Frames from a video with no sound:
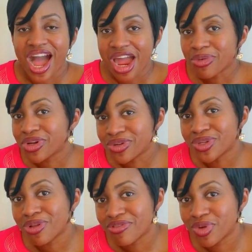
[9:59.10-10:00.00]
I I would
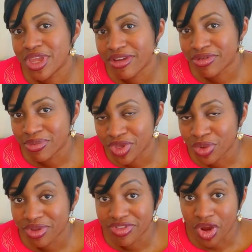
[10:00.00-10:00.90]
also love to hear from
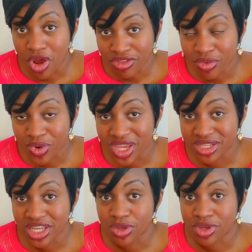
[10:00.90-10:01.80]
you if there are other
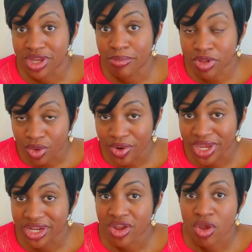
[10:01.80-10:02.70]
ways that you employed